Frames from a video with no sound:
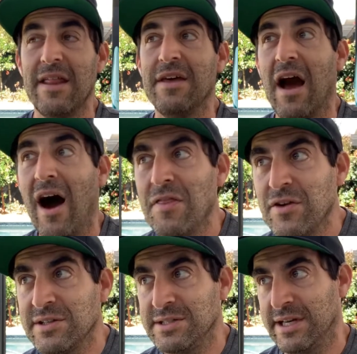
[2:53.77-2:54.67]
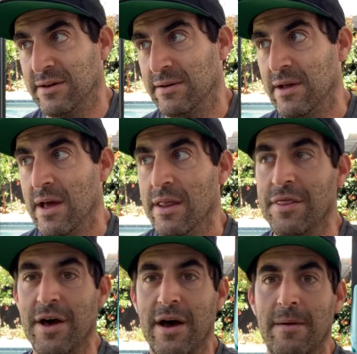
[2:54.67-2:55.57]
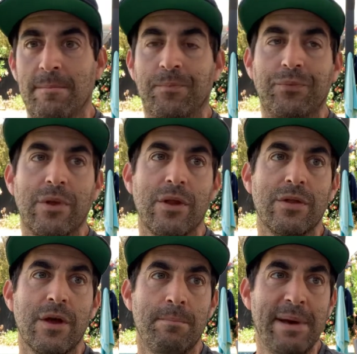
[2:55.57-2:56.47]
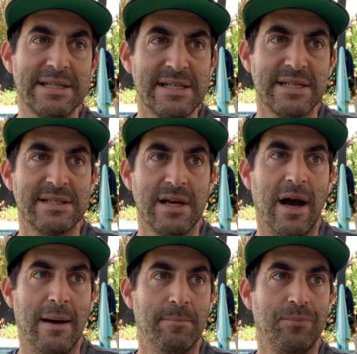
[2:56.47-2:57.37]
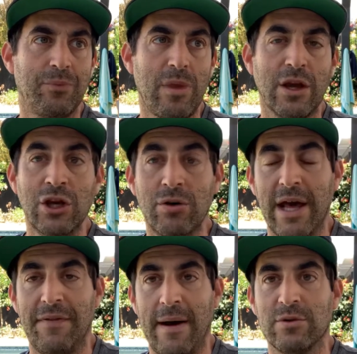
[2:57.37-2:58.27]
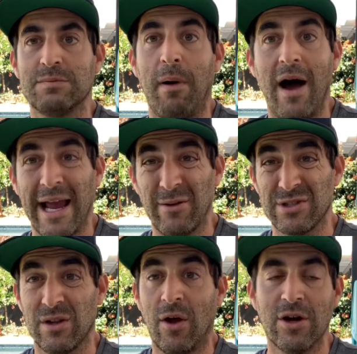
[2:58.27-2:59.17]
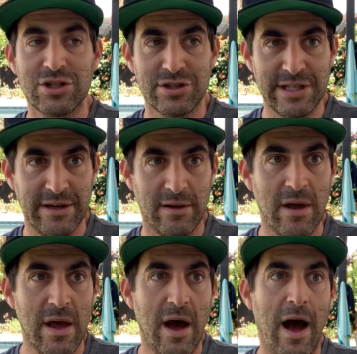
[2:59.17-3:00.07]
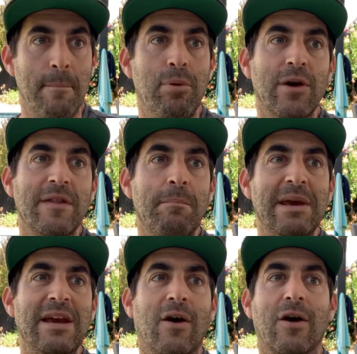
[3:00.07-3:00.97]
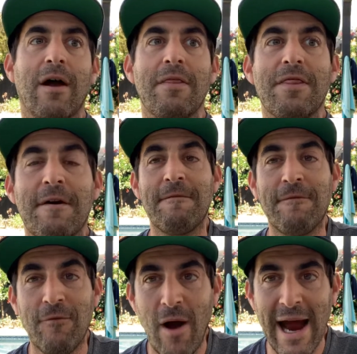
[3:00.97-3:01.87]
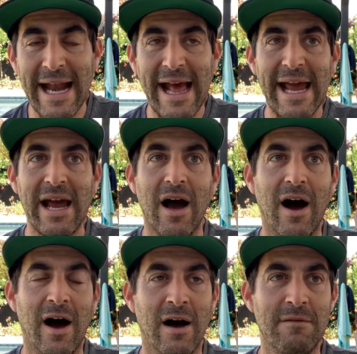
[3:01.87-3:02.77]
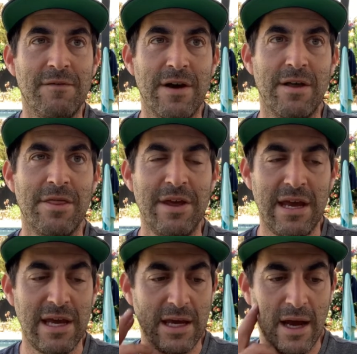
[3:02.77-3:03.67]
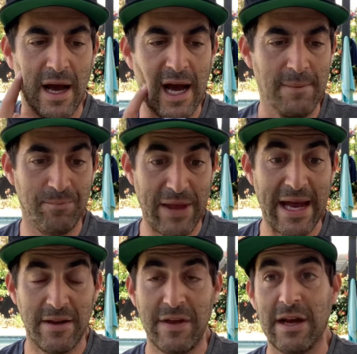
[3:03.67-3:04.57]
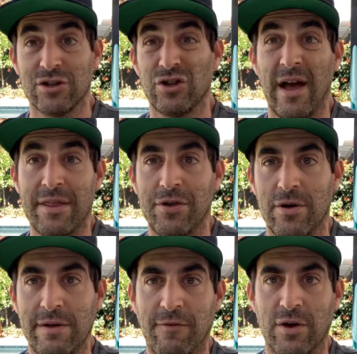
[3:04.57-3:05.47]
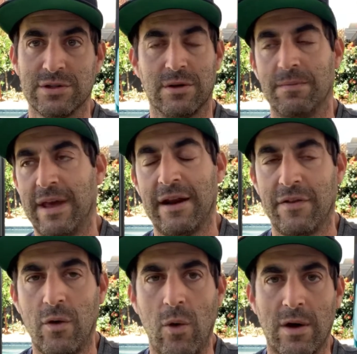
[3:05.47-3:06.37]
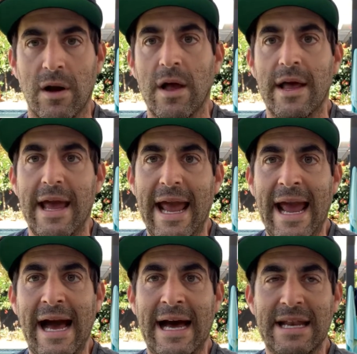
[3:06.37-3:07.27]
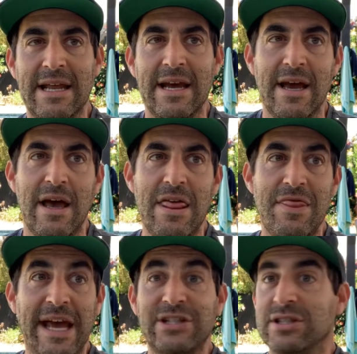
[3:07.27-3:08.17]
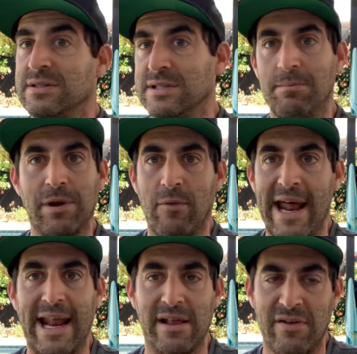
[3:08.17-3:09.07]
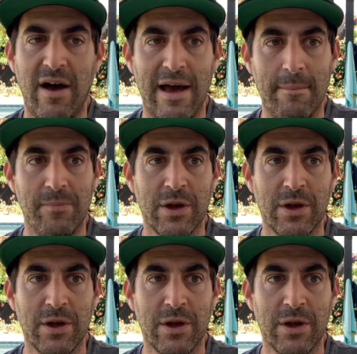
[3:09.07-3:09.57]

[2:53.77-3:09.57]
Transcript: The other deal, the business unit that was buying, it was a larger deal, put in the PR the Friday of the end of the year, July 31st, or the end of the quarter, and they just simply ran out of time.